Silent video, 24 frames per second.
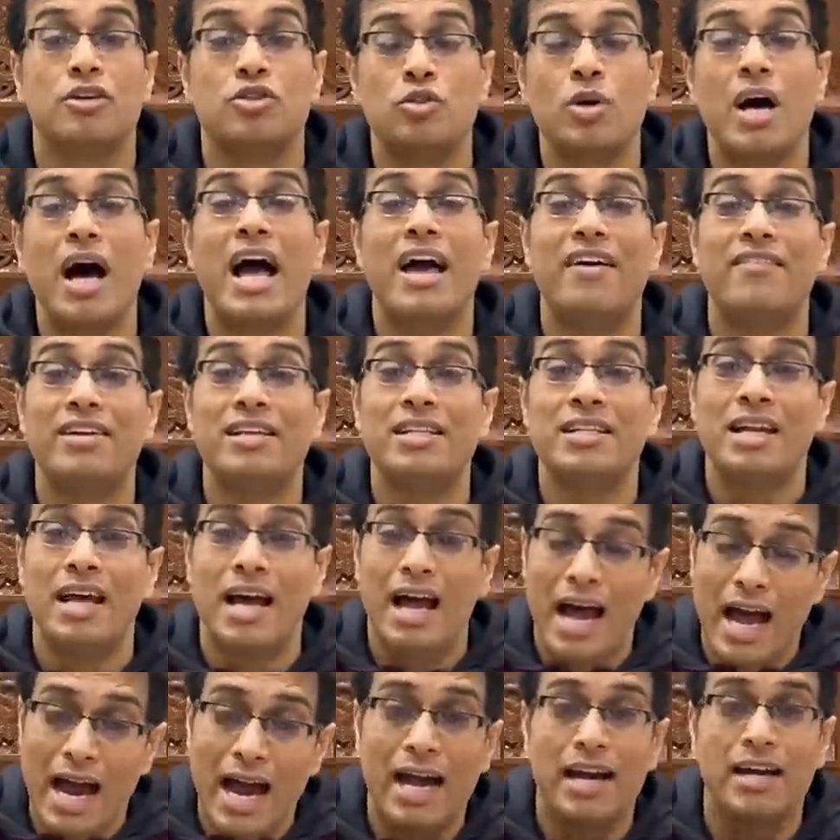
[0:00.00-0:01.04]
So I will
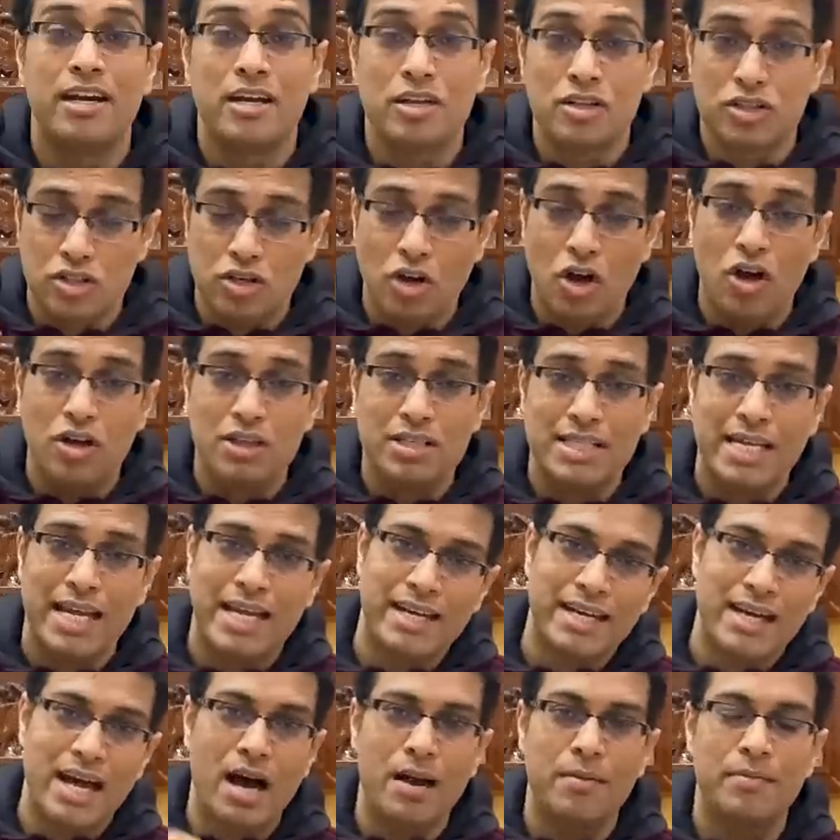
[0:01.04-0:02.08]
add stocks
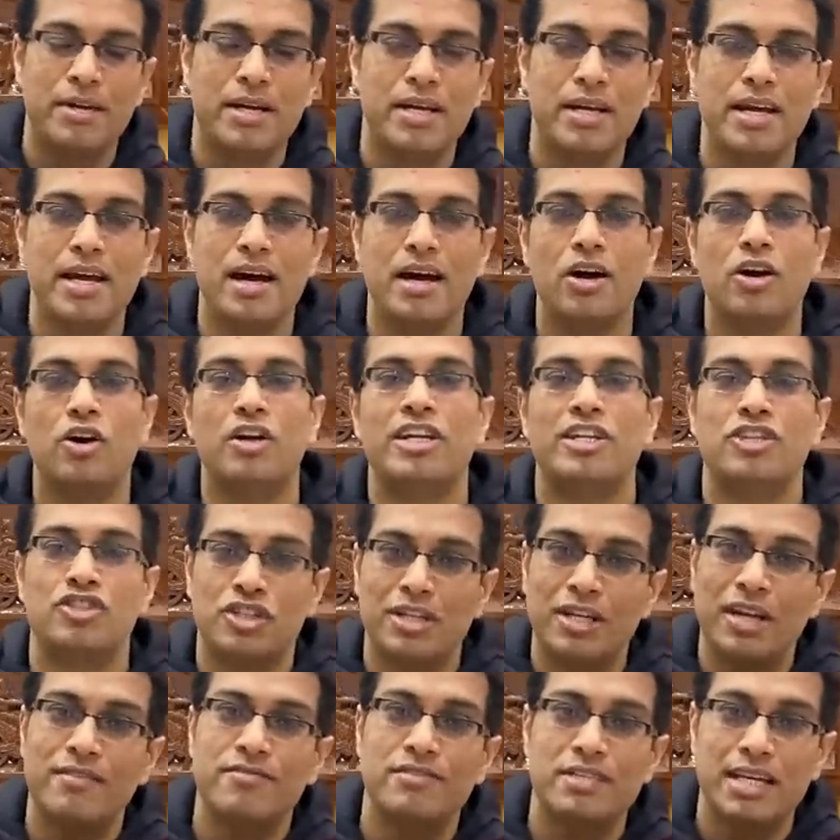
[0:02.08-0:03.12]
like NAM India or
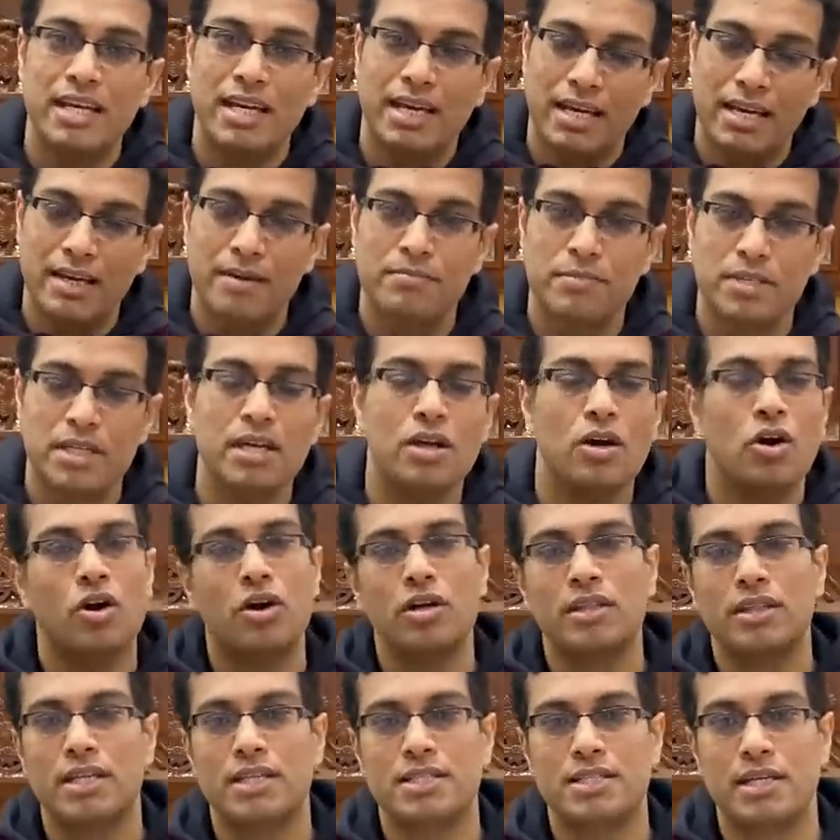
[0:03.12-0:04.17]
HDFC AMC
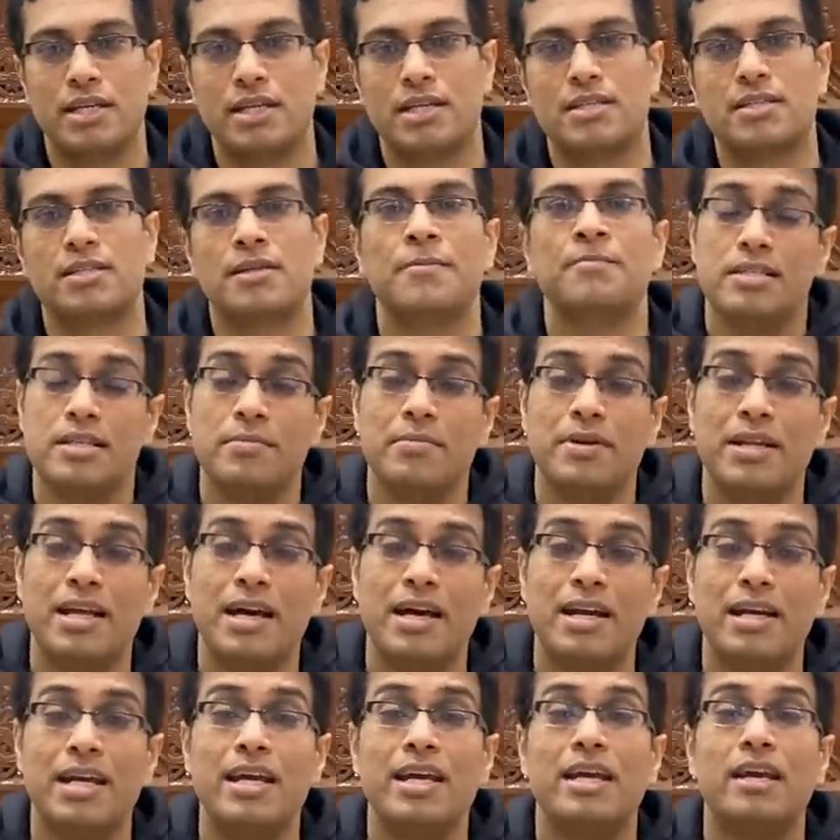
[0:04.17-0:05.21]
on this list.
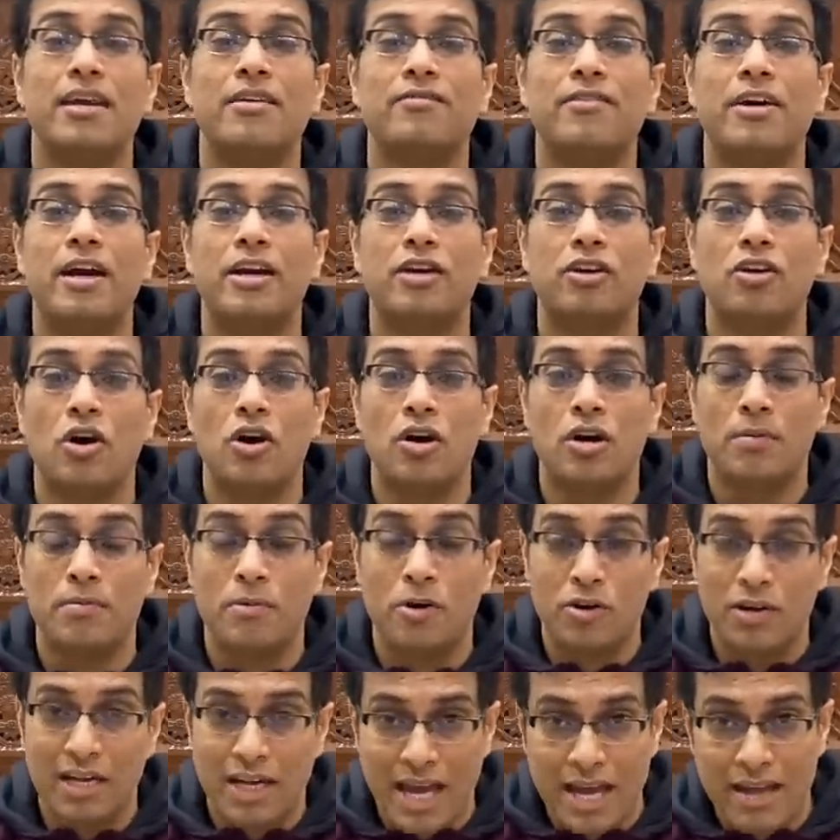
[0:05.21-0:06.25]
Similarly, if I talk
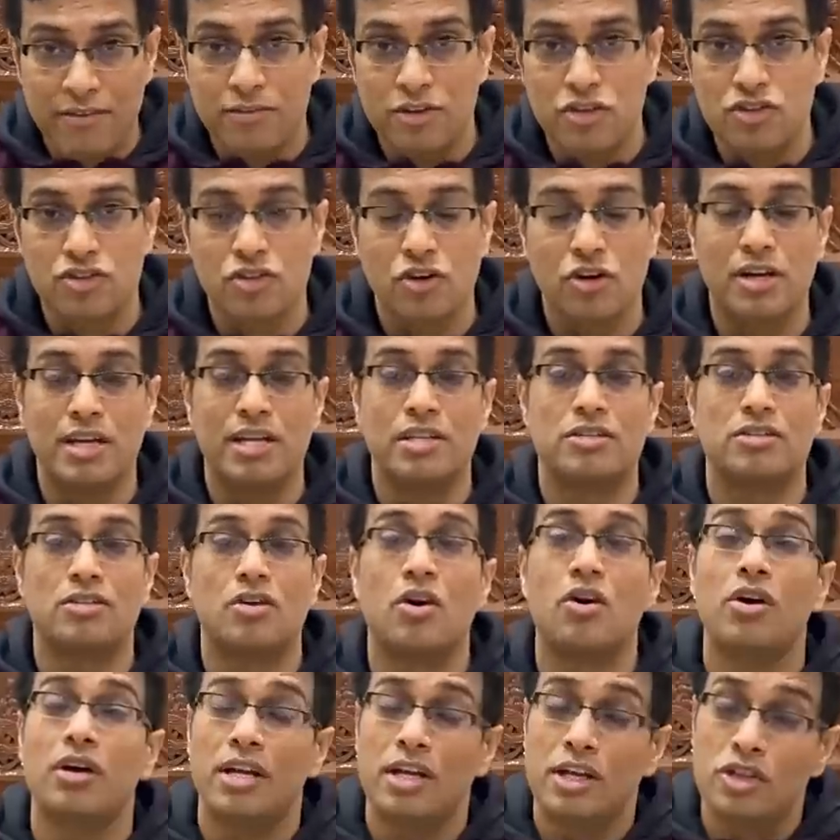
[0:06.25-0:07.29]
about life insurance
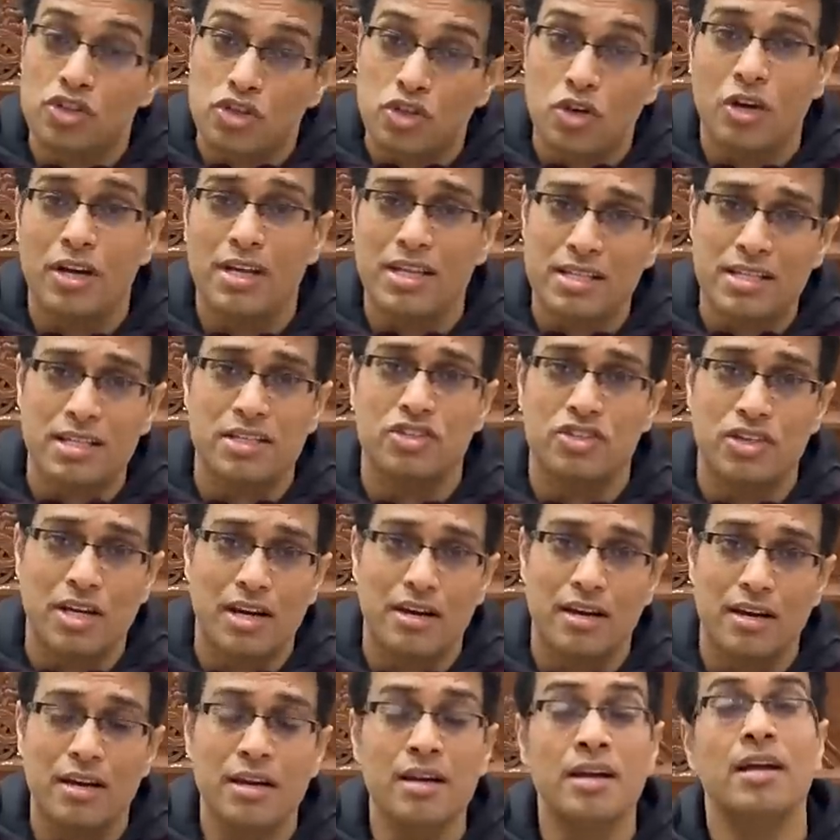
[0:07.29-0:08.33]
or insurance in
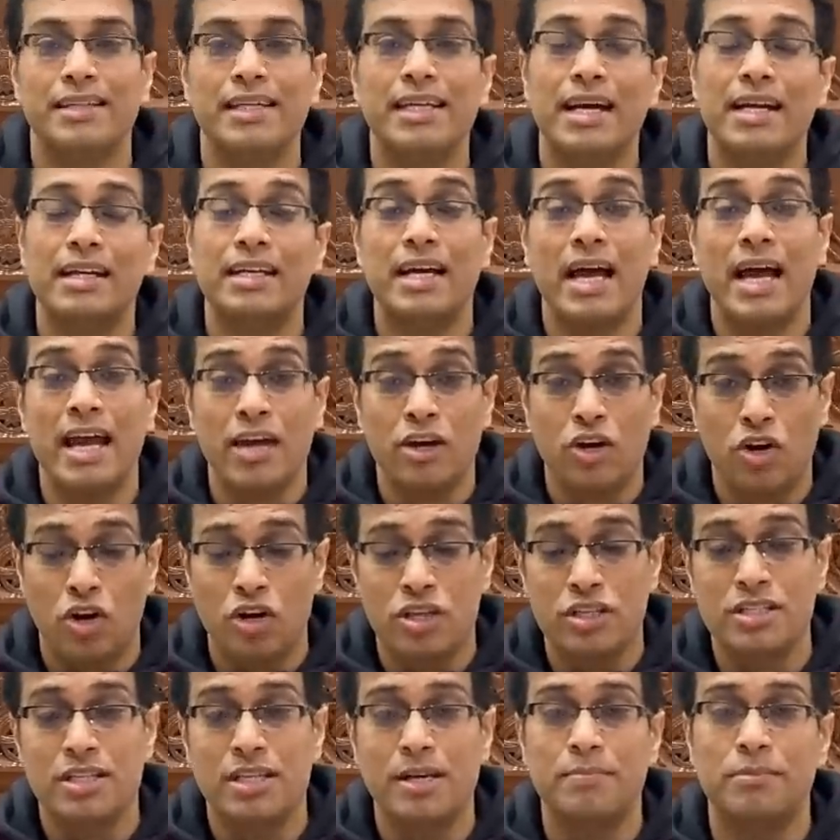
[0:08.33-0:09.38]
general, the entire
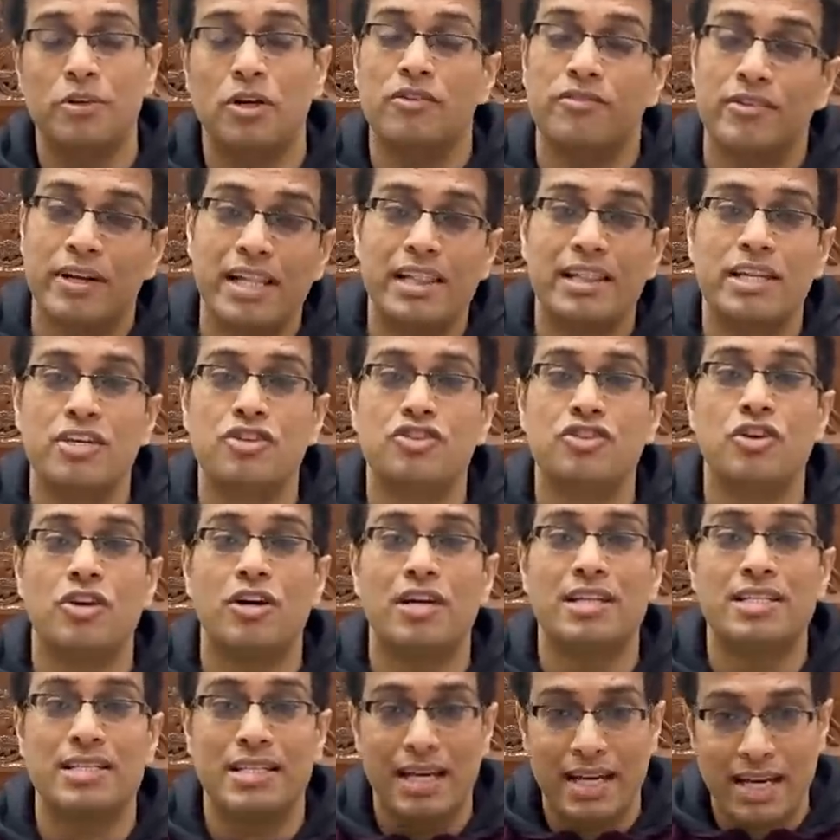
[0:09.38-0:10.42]
concept of health
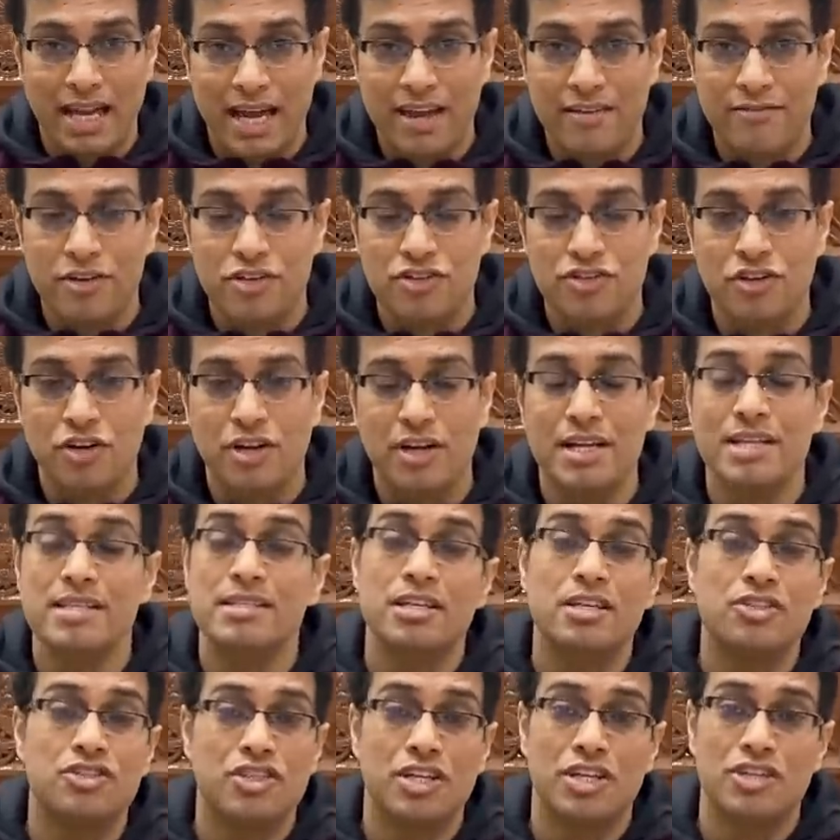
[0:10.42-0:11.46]
insurance and life insurance
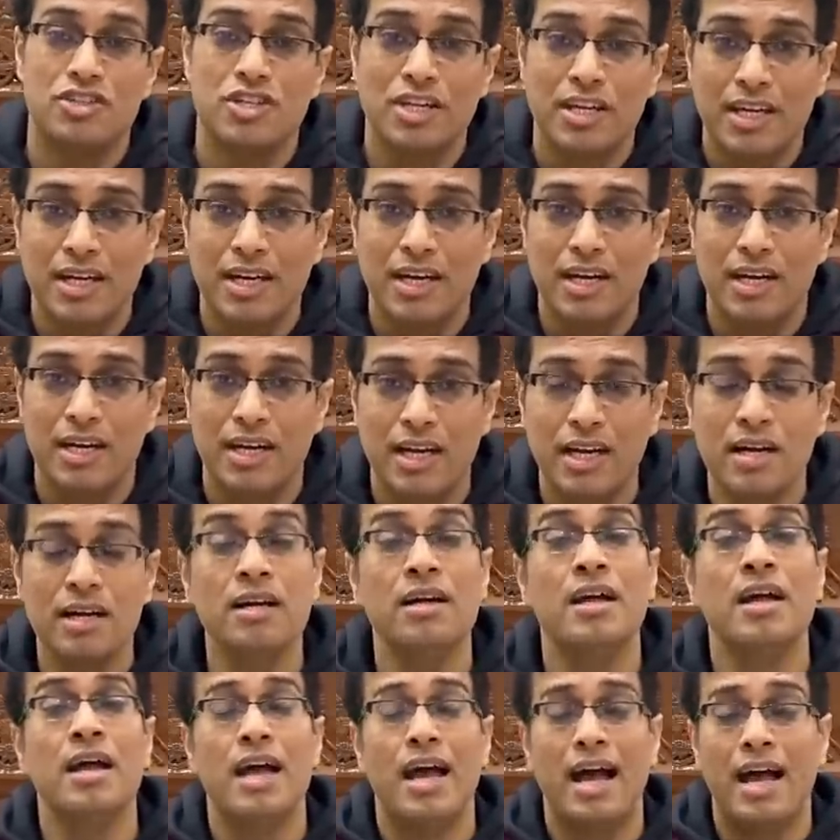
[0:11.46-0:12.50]
is changing in India
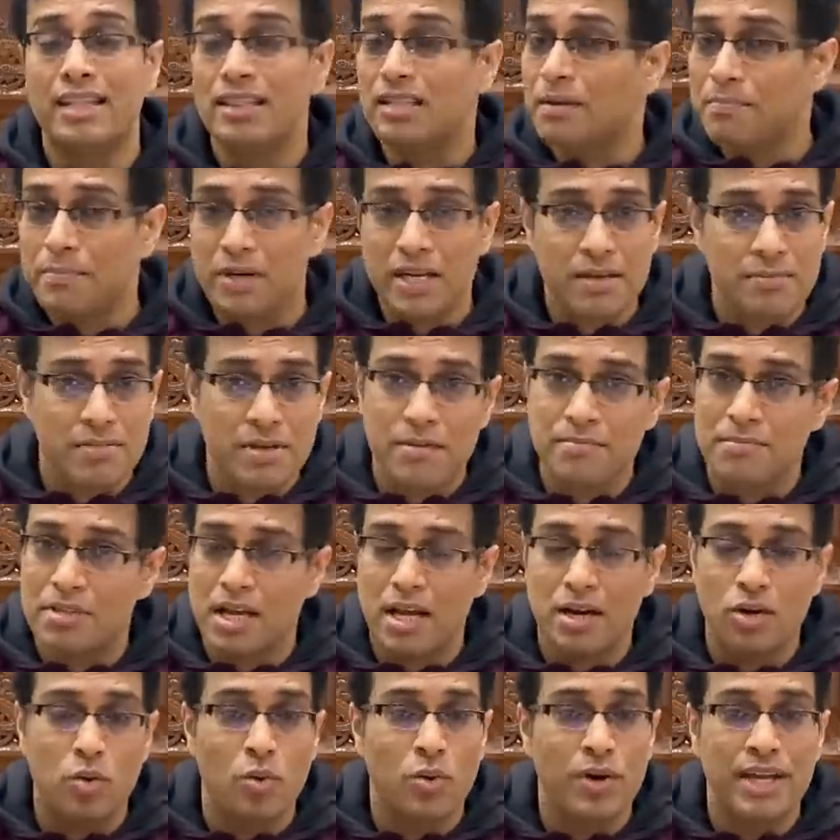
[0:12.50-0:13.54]
and the premiums
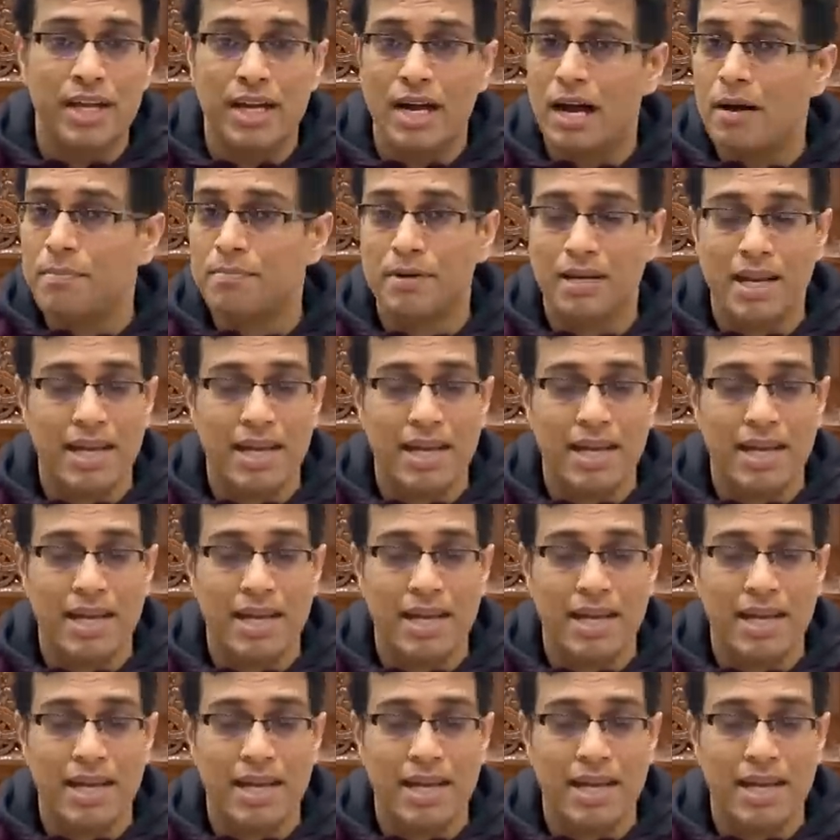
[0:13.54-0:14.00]
are going up